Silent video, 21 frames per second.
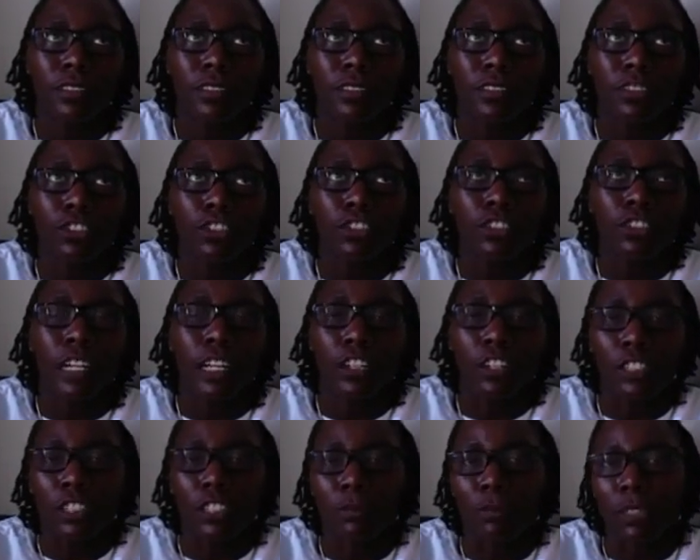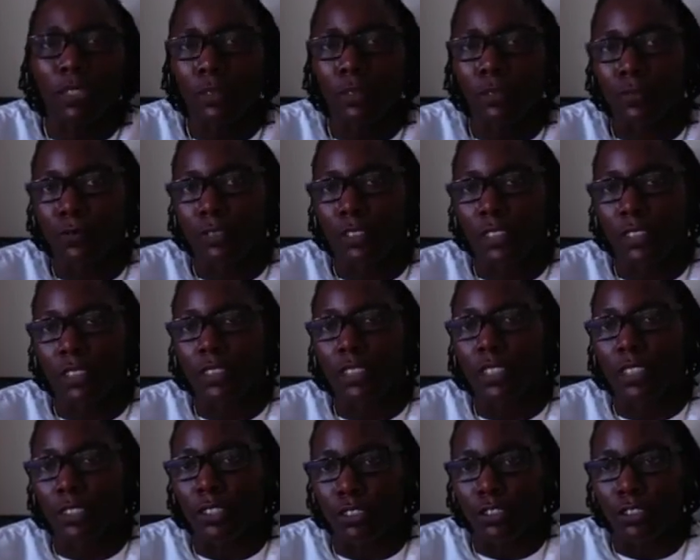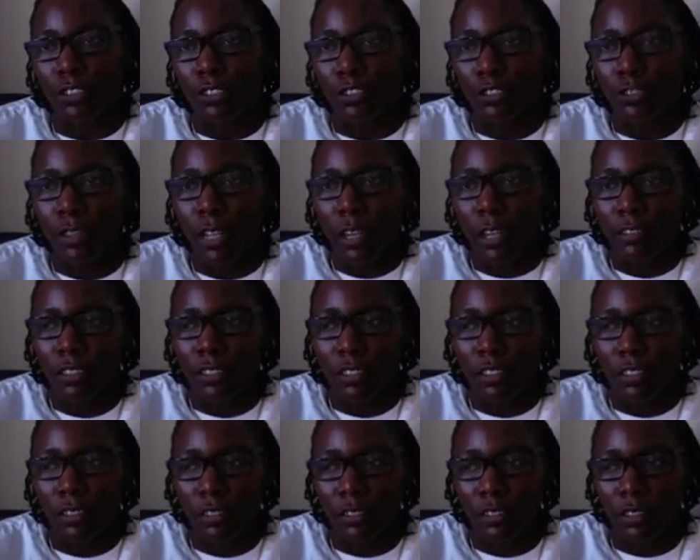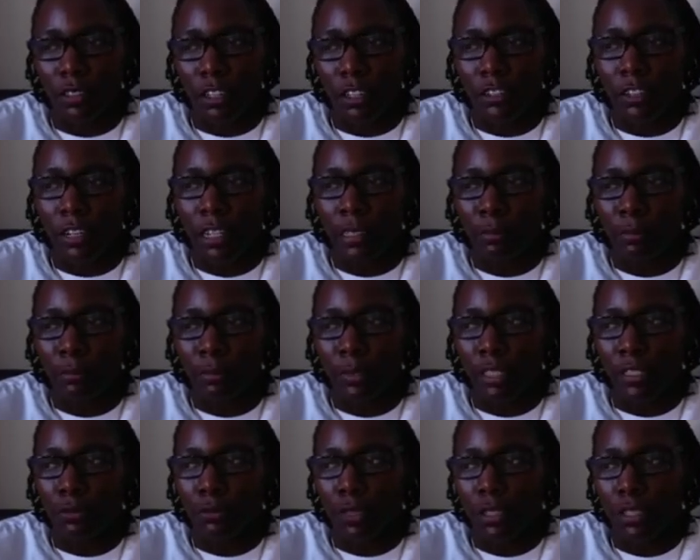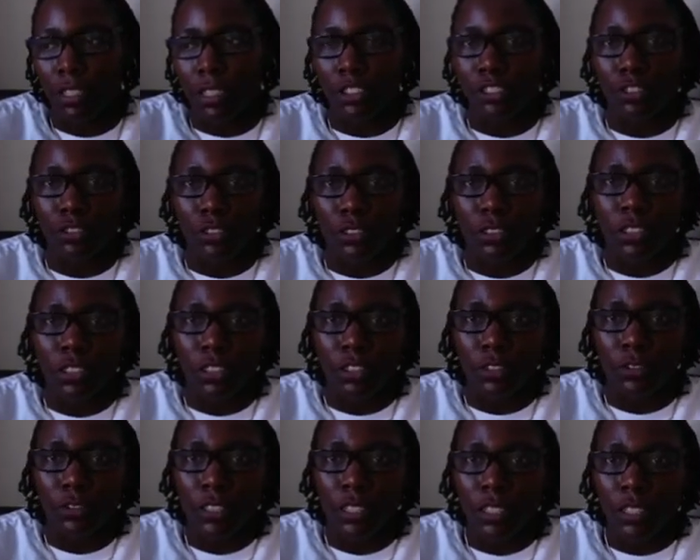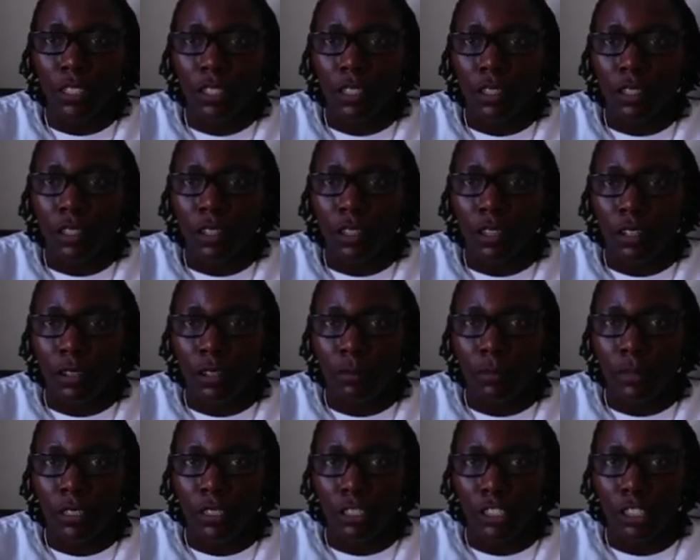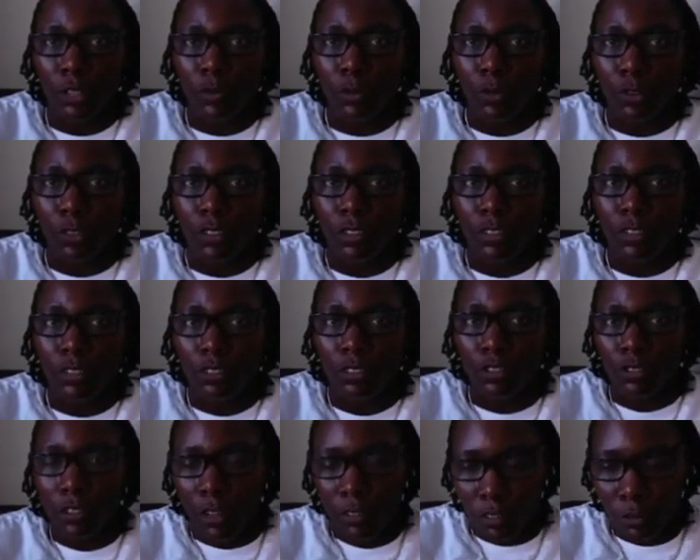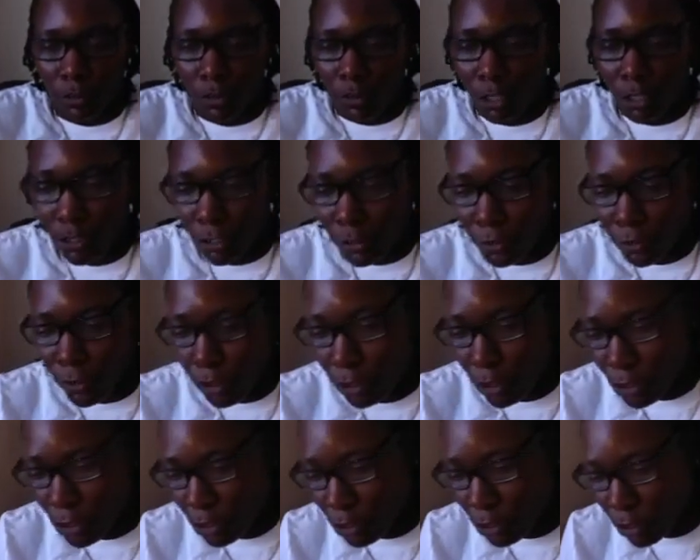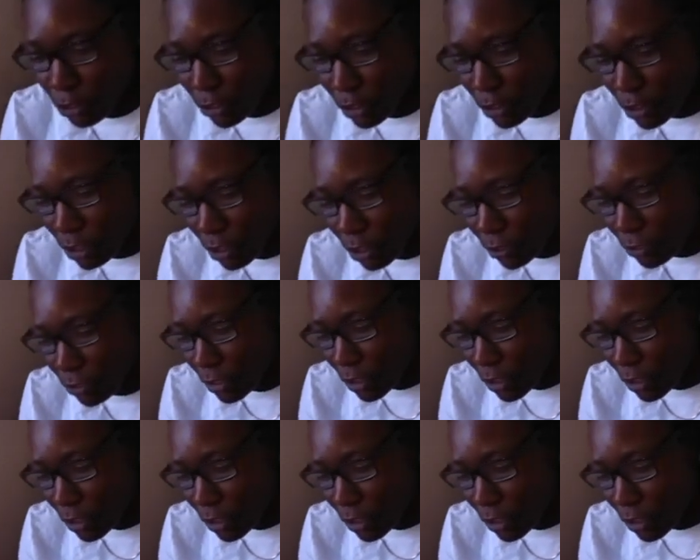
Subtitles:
you're not going to be the center. So you have to learn how to be within yourself in this sport. You have to learn to focus on yourself